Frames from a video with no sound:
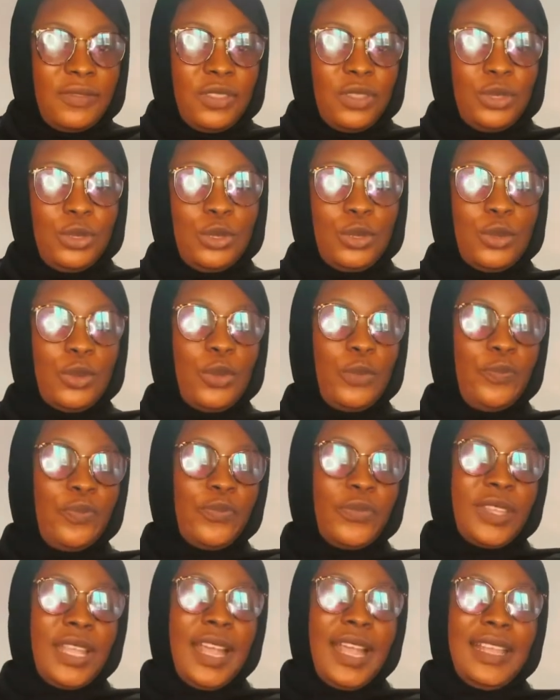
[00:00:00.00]

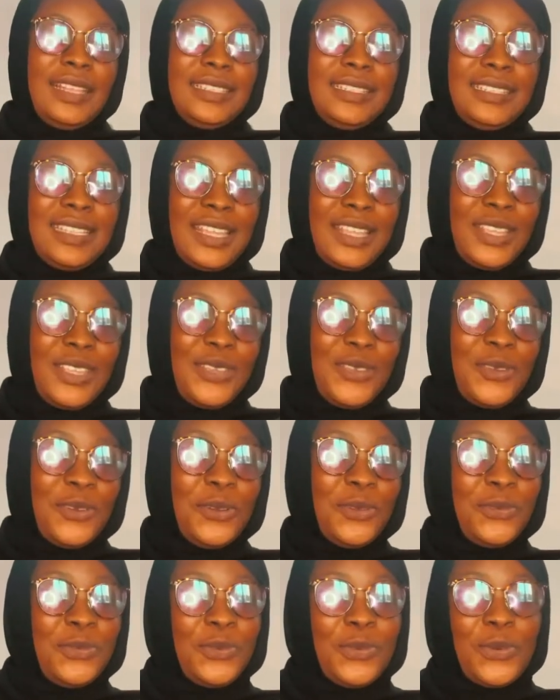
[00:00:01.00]
video, and thank you
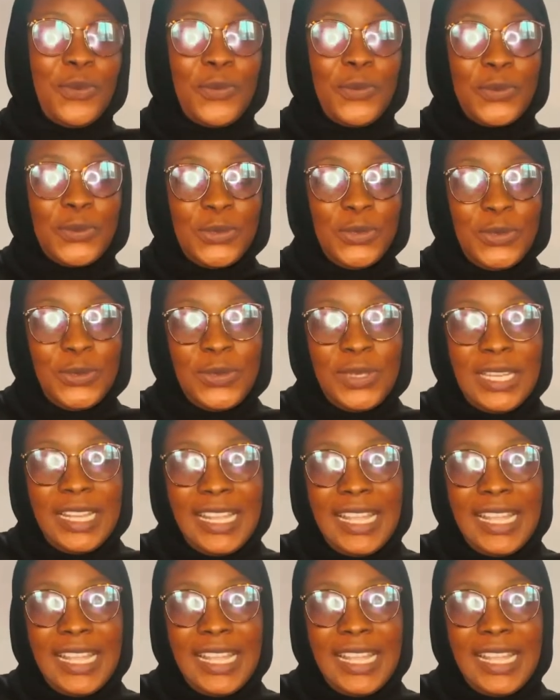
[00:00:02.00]
all for tuning